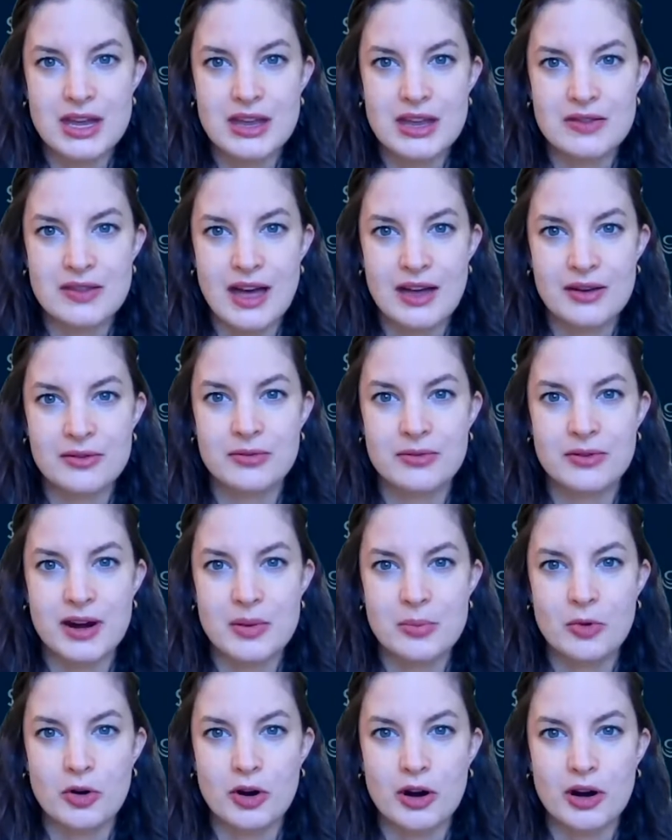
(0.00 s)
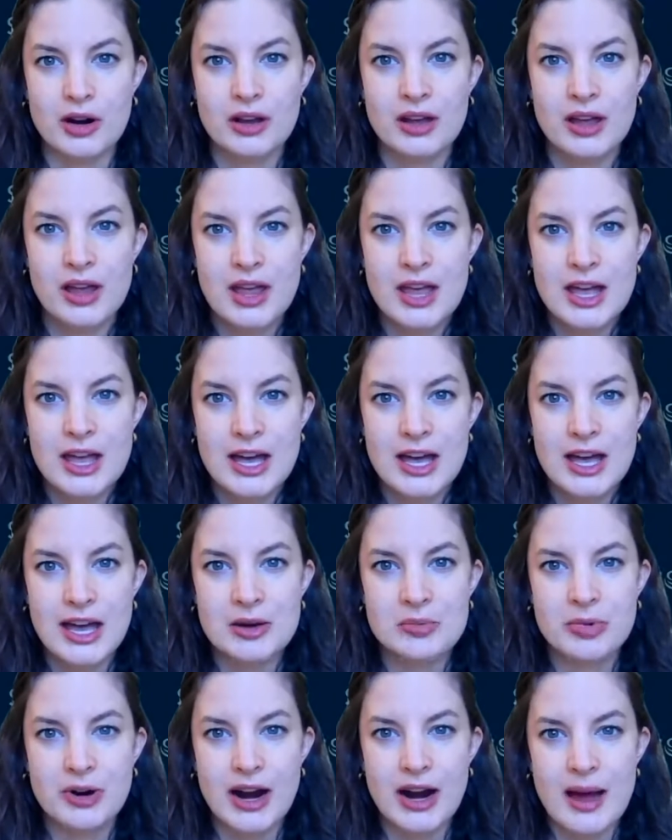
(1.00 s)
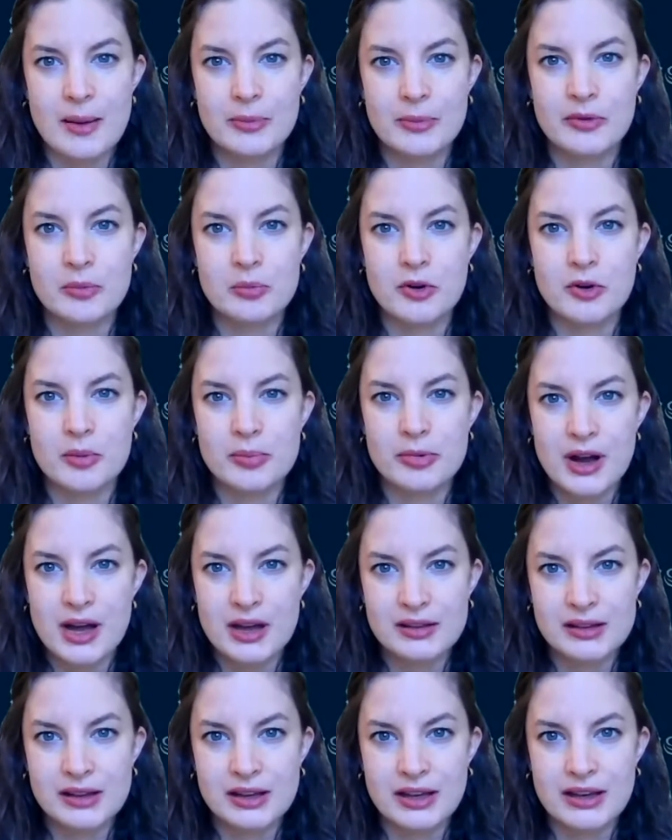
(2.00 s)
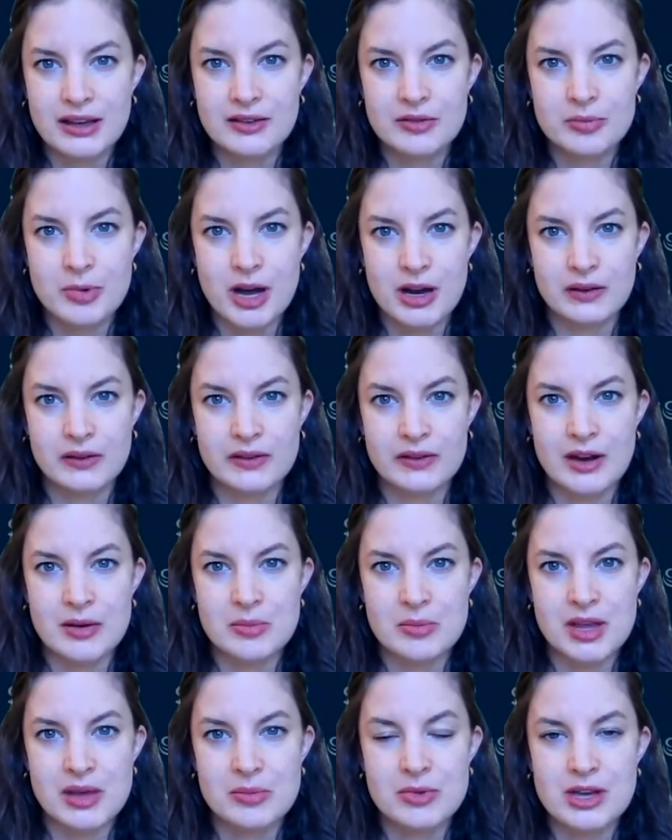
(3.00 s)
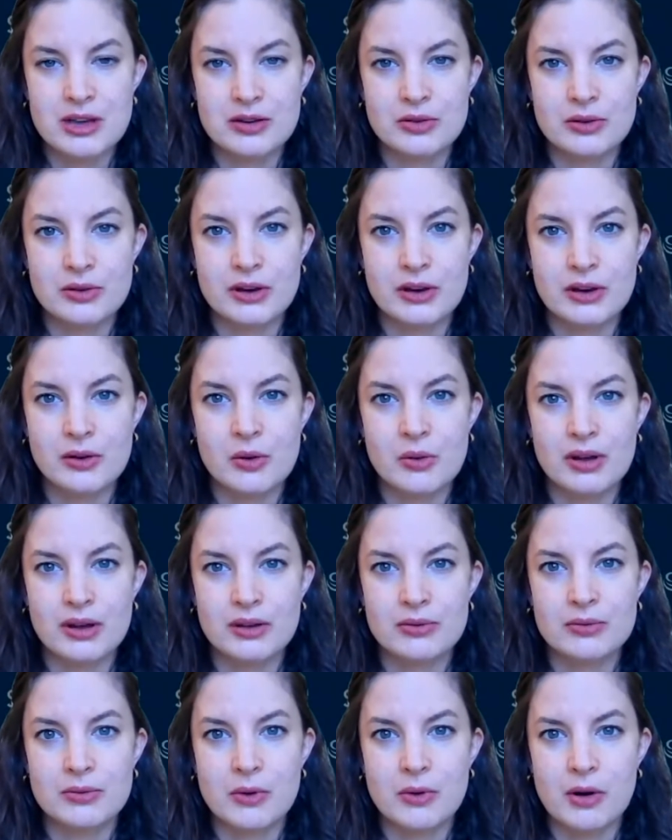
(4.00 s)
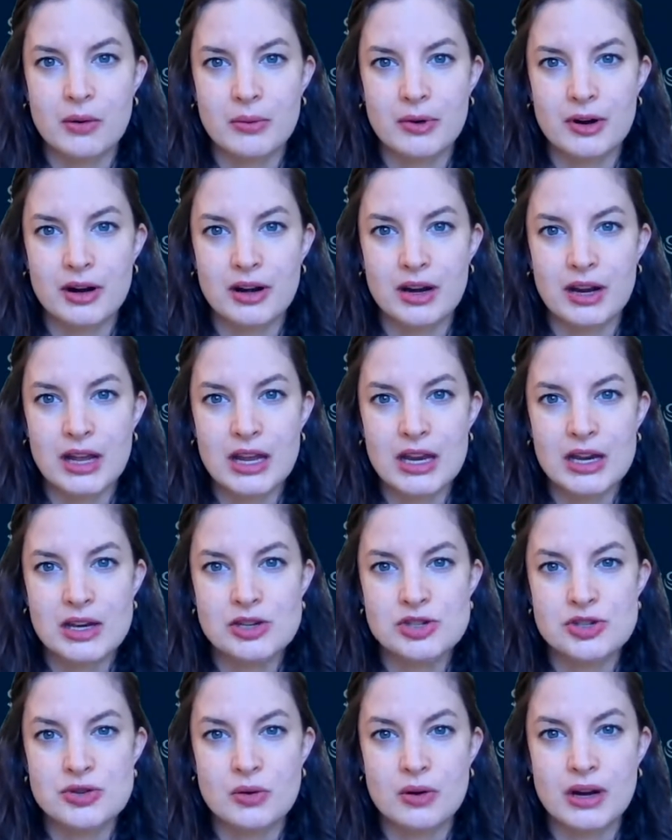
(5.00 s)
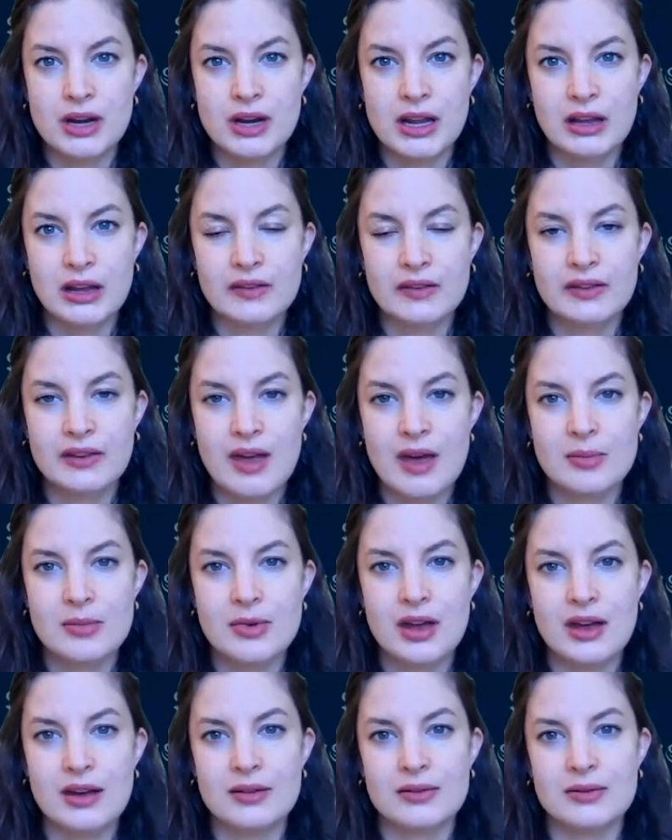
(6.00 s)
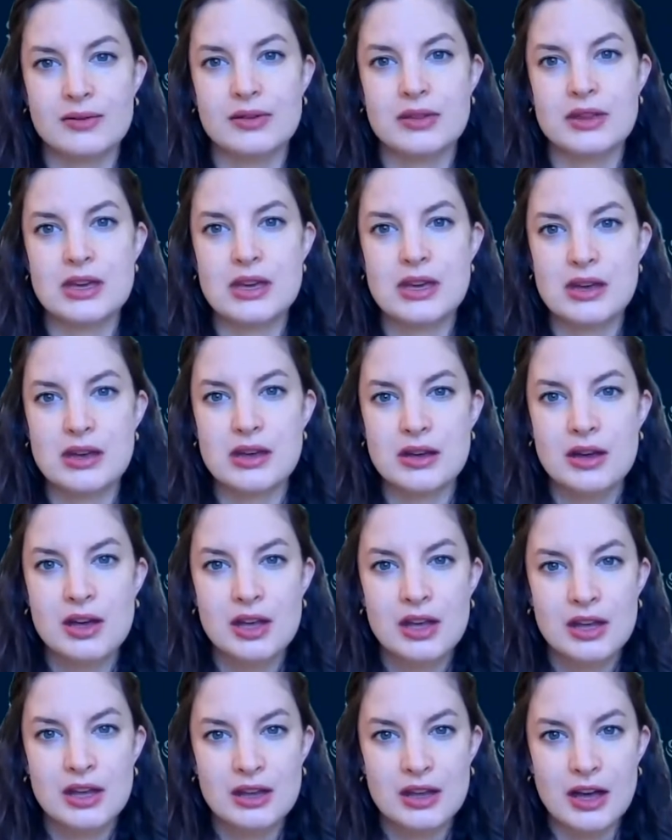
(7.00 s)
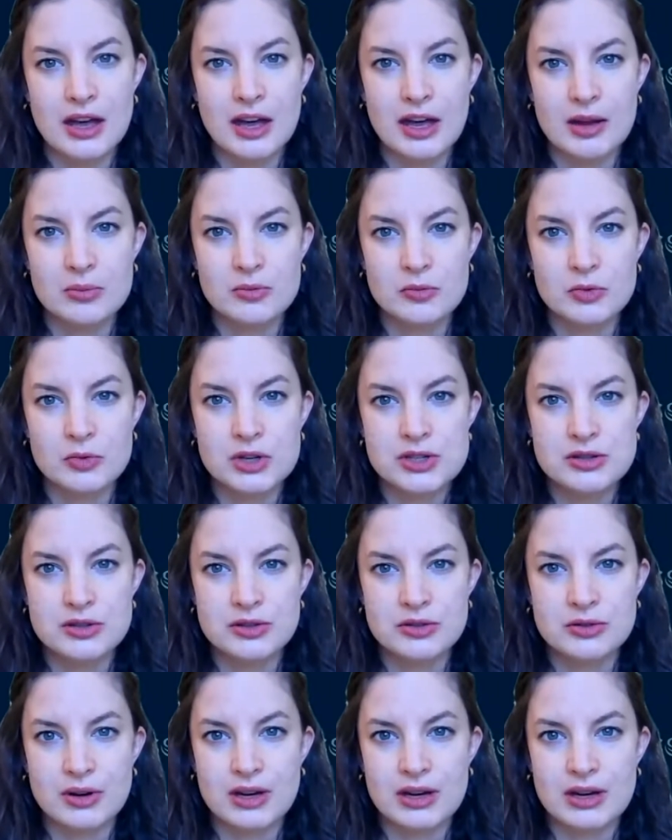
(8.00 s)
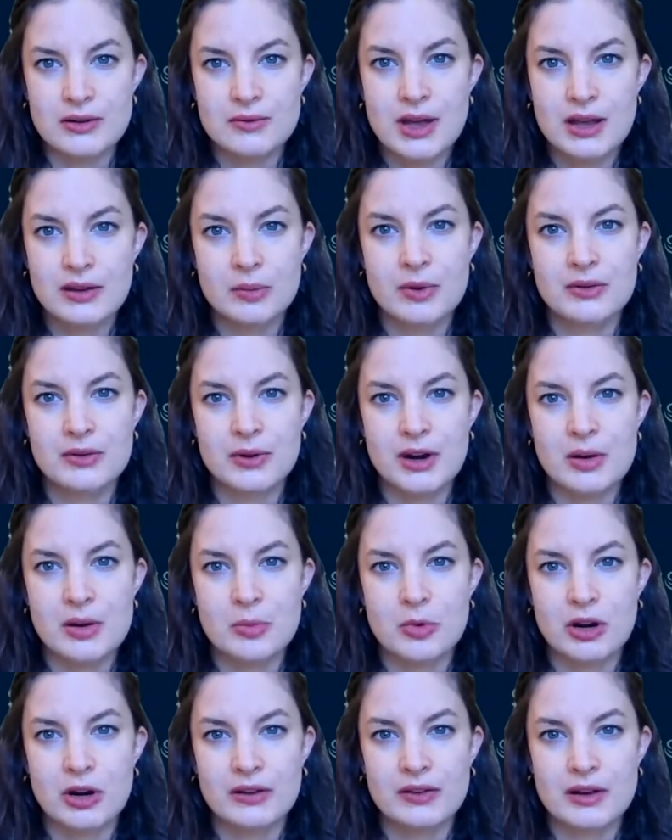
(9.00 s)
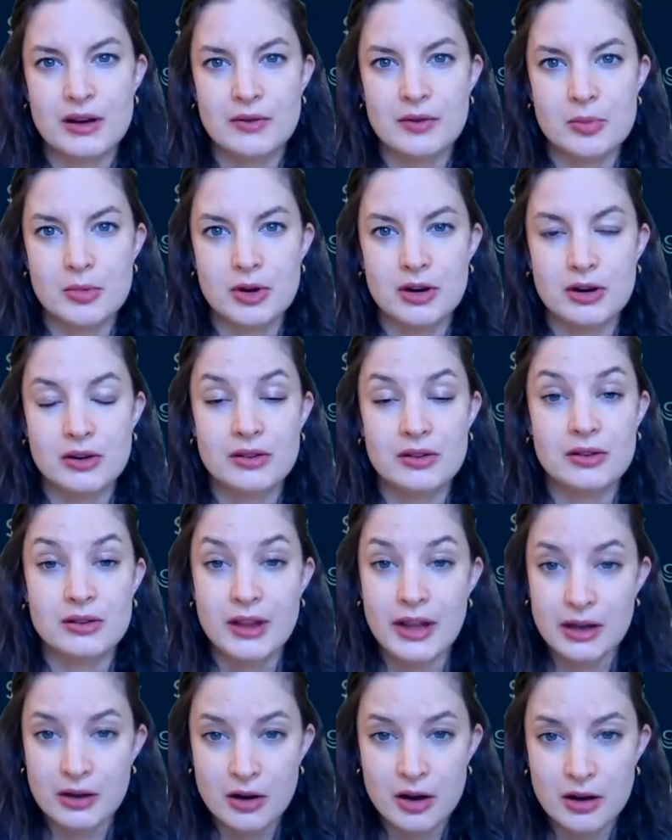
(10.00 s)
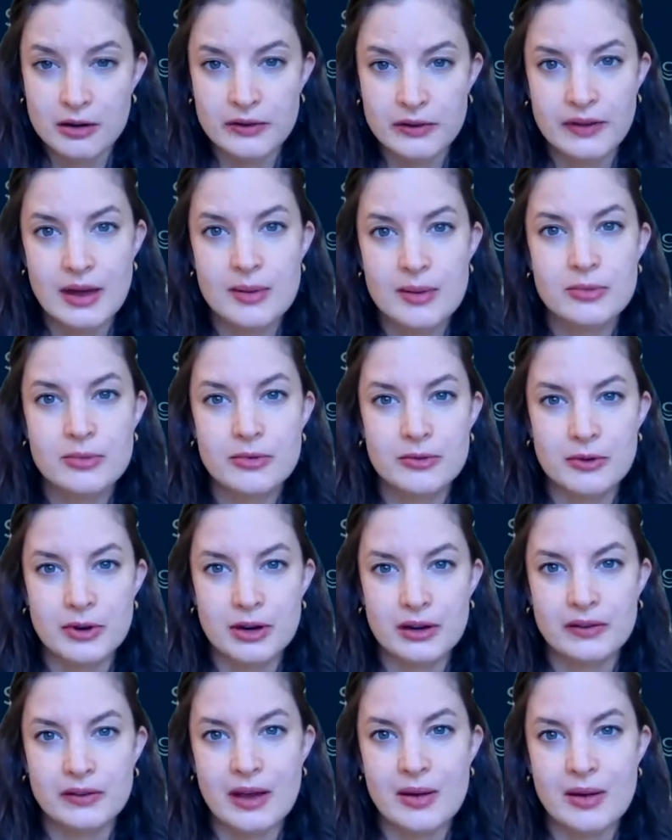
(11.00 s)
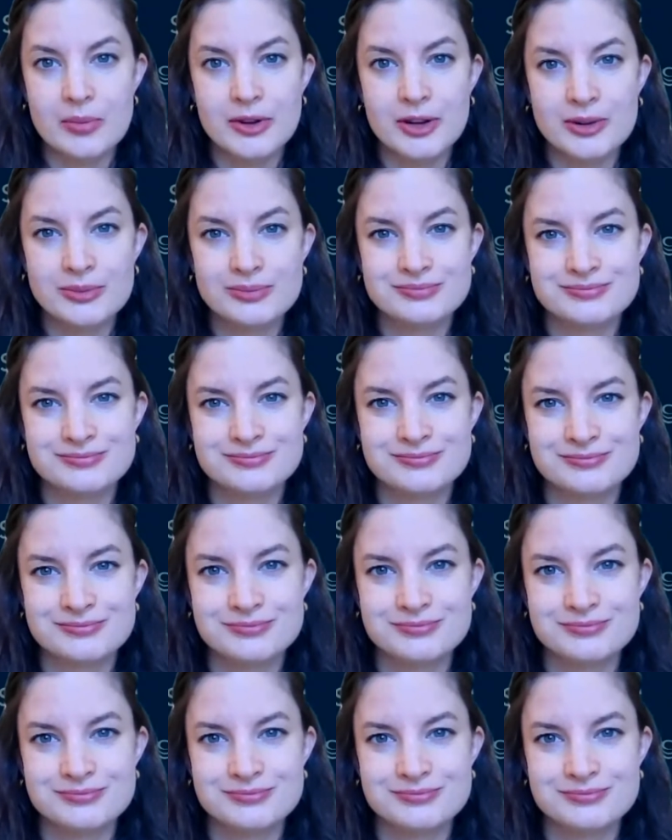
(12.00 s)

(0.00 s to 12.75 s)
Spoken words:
in that framework, and perhaps more broadly, if Pakistan might be interested going forward in joining some of the regional trade and investment frameworks that have emerged, like RCEP, for example.